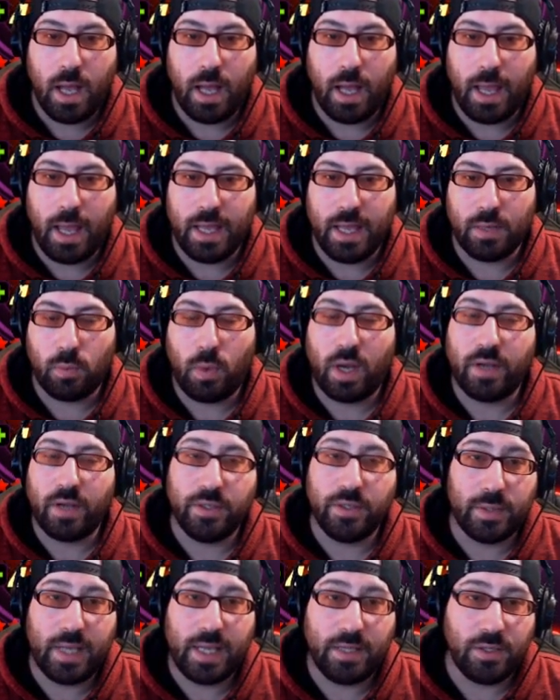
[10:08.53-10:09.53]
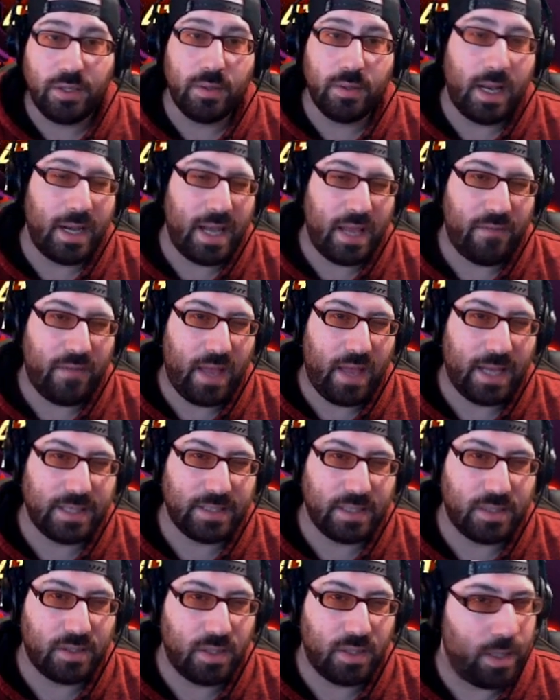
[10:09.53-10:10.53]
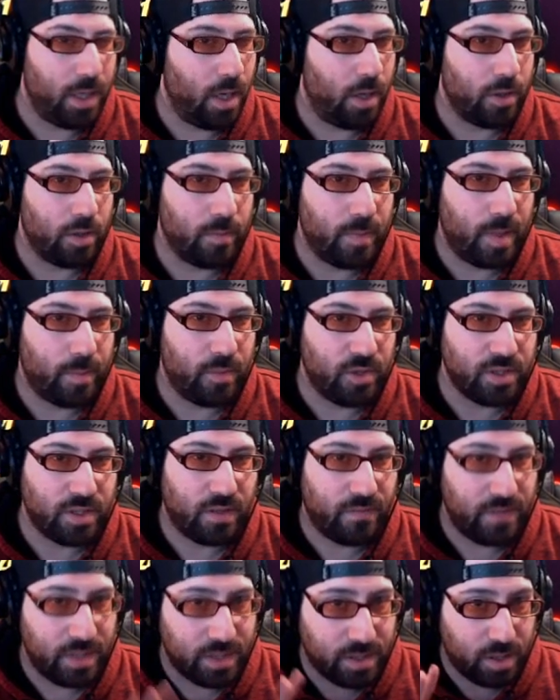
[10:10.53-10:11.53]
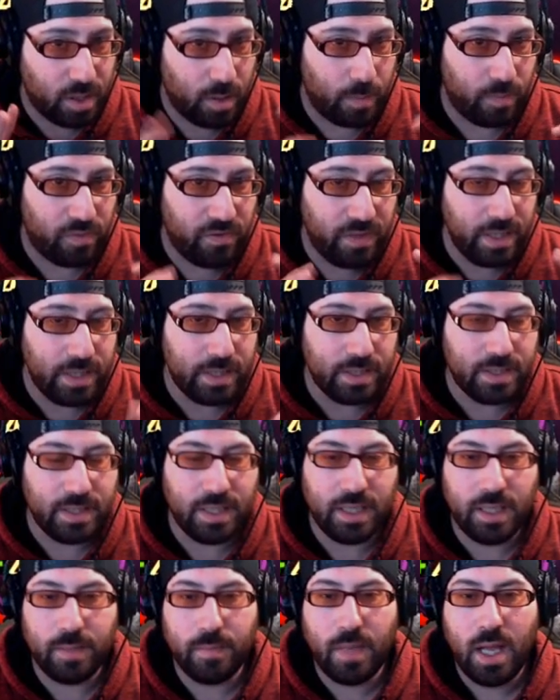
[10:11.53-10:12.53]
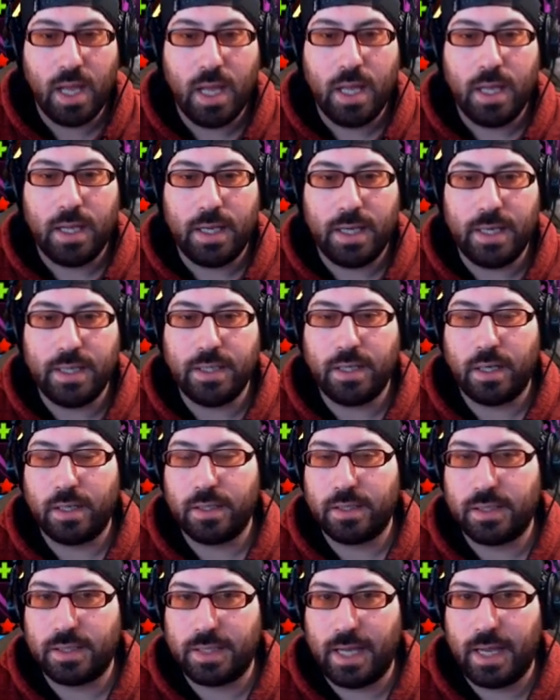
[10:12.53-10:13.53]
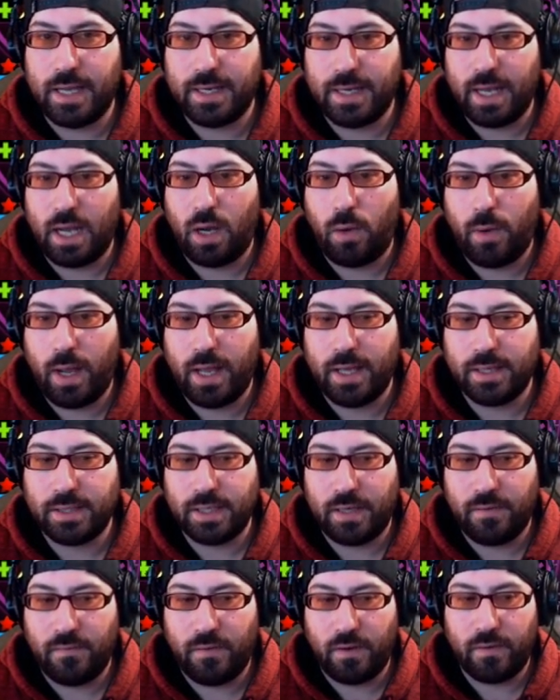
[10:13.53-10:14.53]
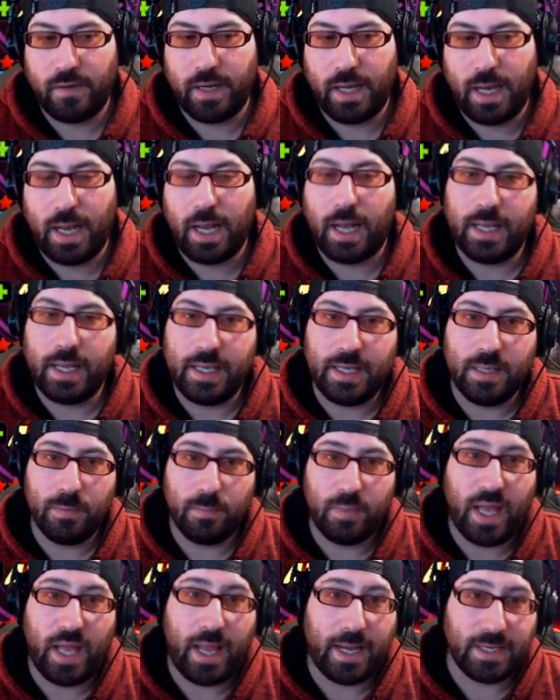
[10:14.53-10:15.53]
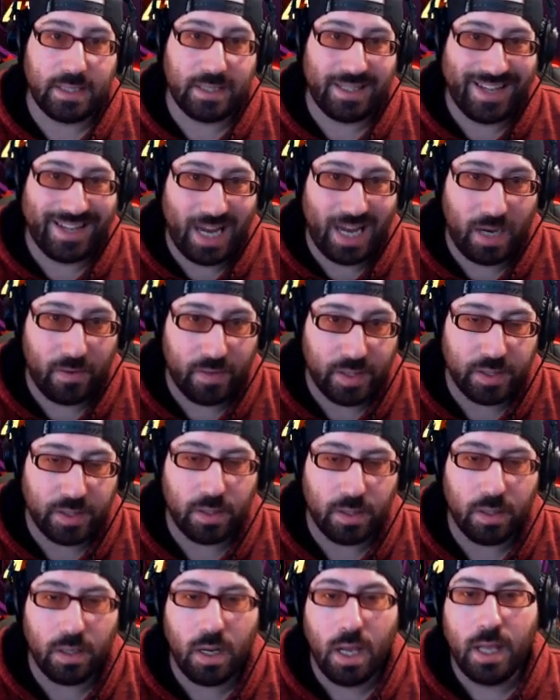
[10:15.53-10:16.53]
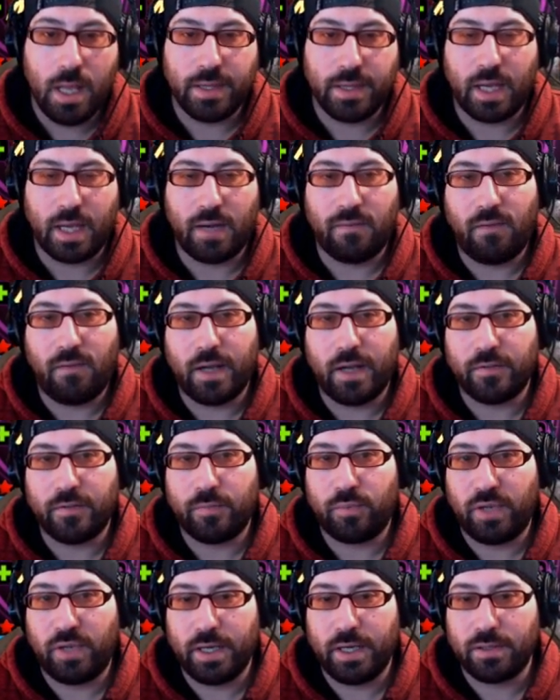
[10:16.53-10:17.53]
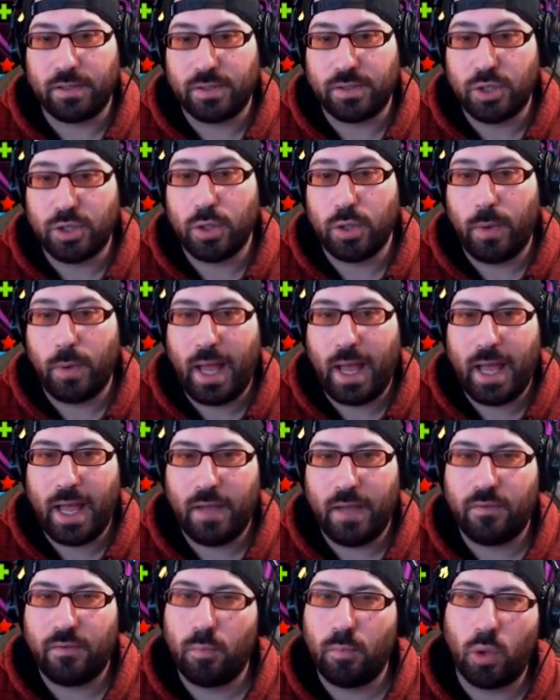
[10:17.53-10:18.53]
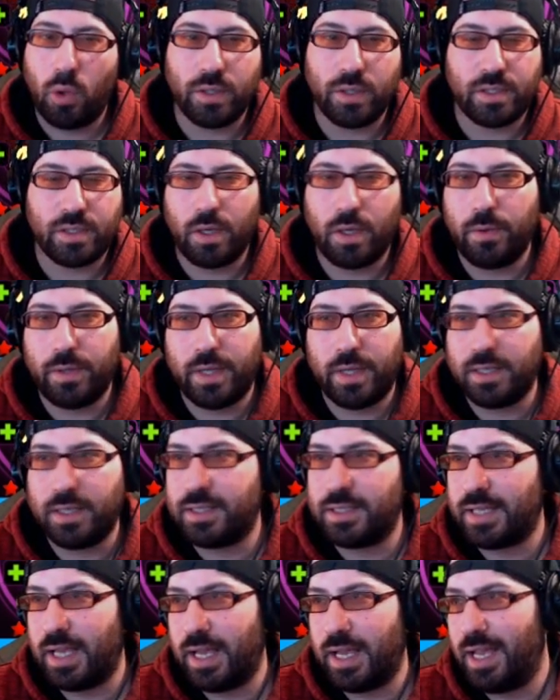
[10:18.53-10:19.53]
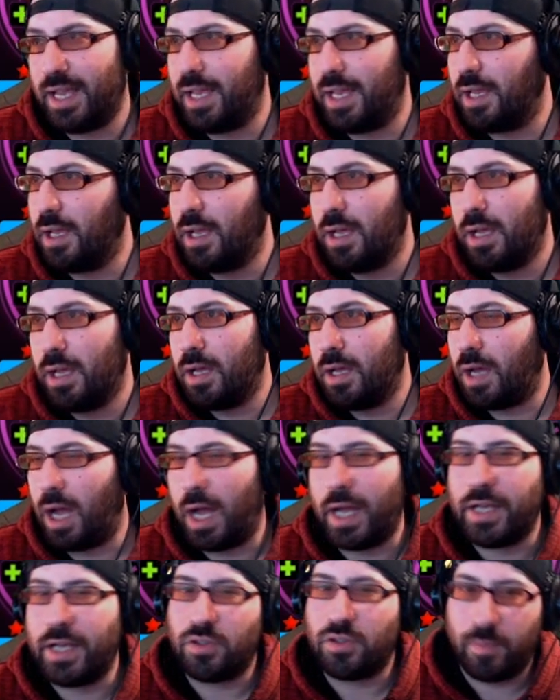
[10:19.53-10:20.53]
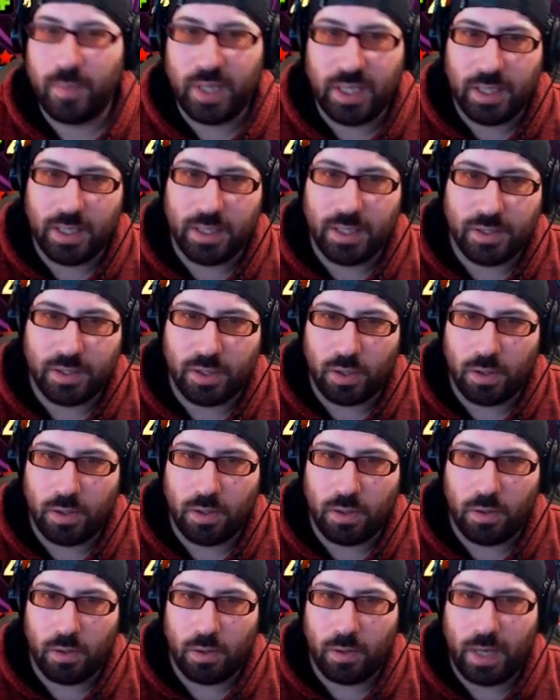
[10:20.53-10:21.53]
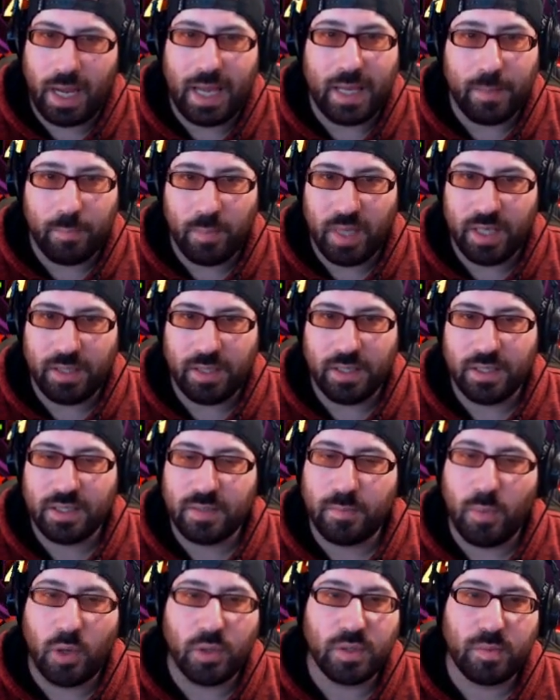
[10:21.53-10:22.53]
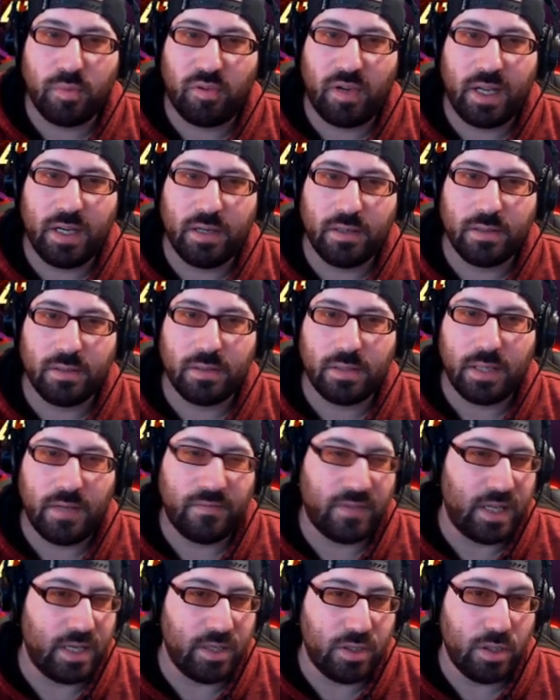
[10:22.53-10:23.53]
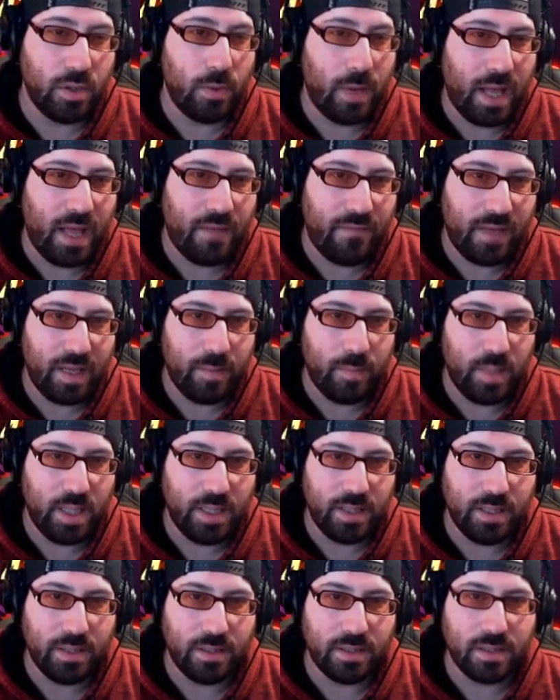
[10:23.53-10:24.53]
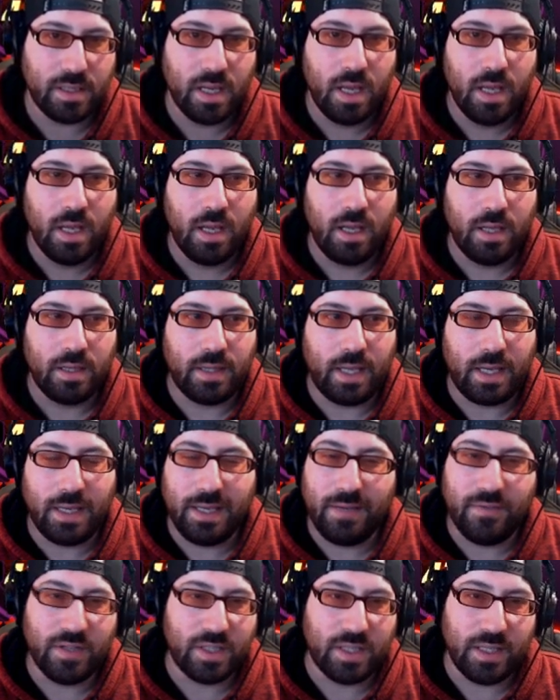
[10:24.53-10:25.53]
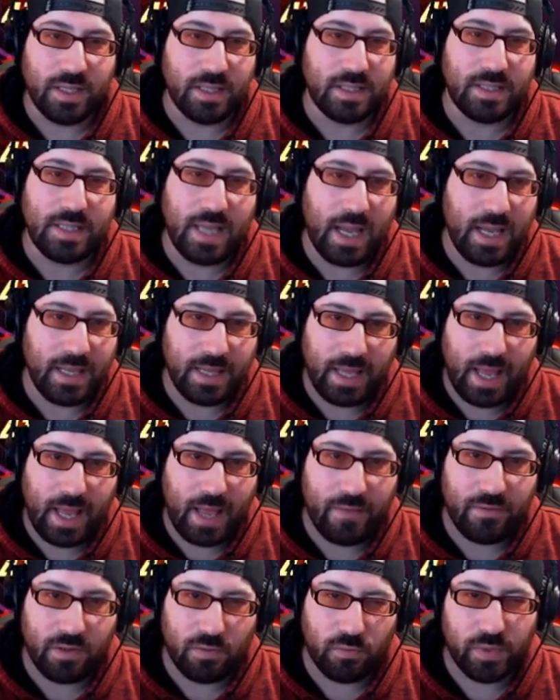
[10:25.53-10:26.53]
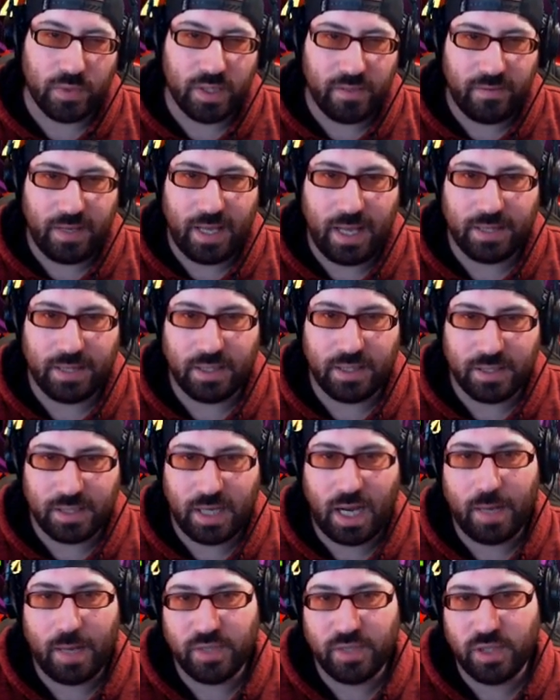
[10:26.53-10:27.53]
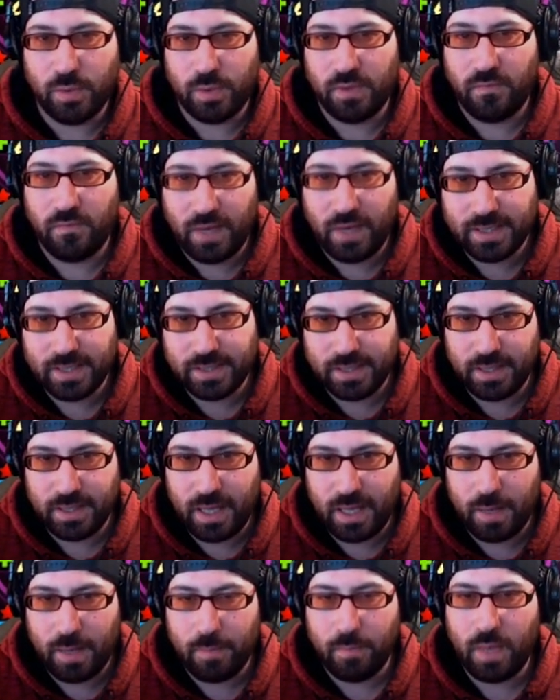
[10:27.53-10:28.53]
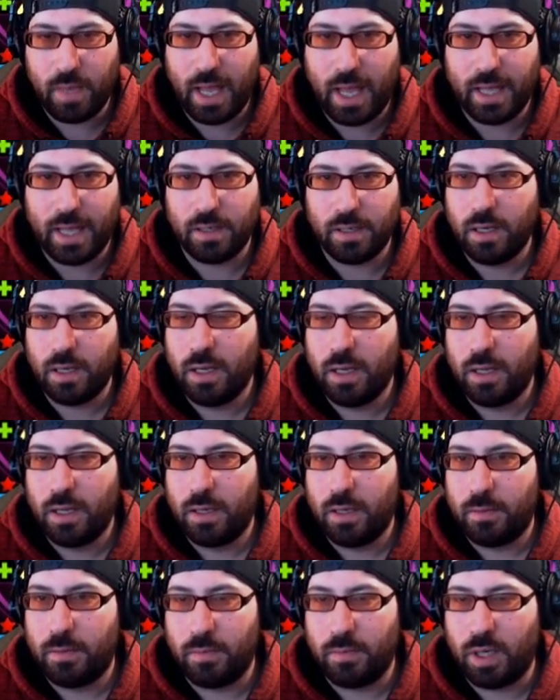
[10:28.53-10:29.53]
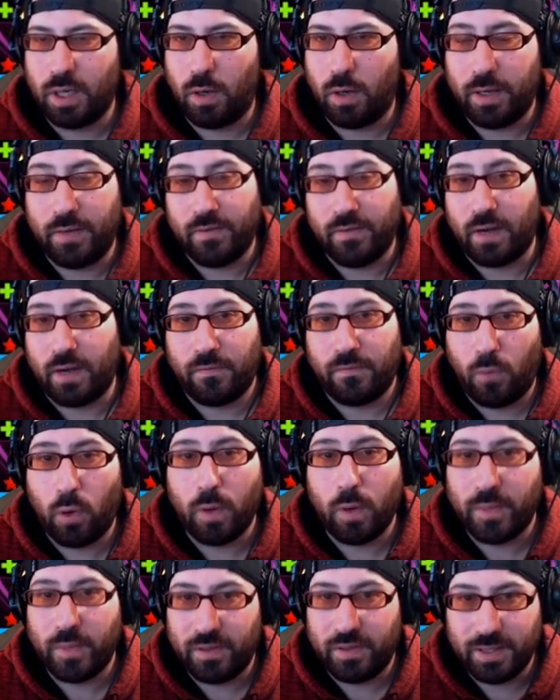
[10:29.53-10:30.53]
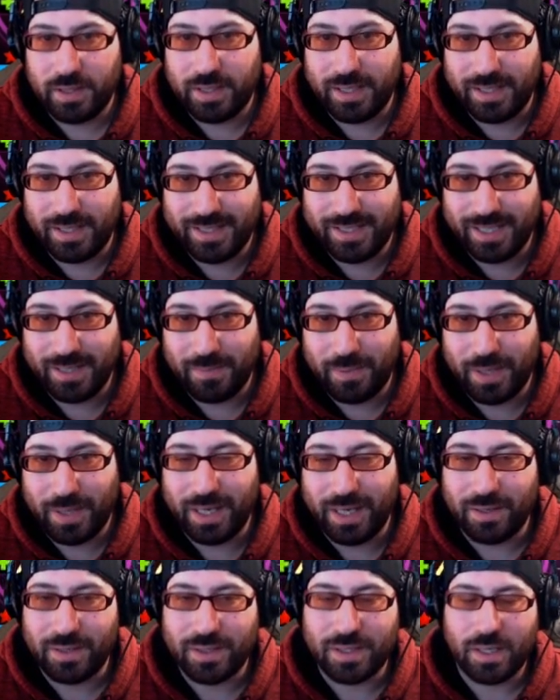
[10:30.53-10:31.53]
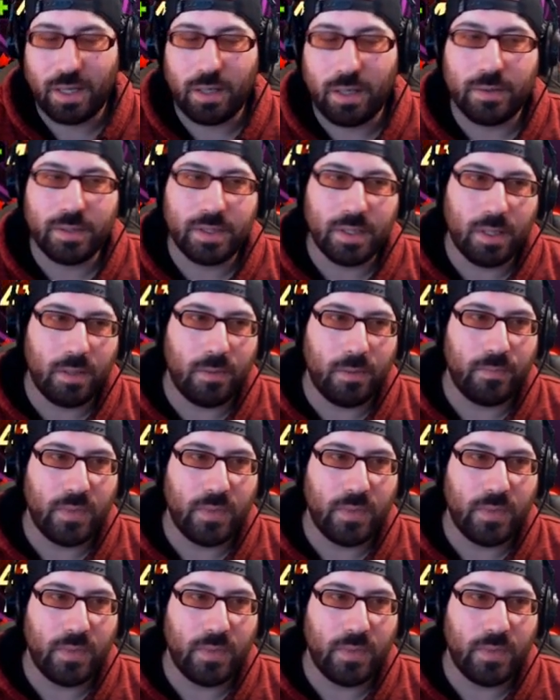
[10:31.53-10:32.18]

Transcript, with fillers: And while you do not have access to the other members of his completed team, he does stand out as a very high impact character that a lot of players do have, more so than, say, Hydra minions or, or AIM minions. Most players, if they do have AIM minions, they even to this day, they haven't really had the time to invest in them at, you know, even at four million T C P or so. So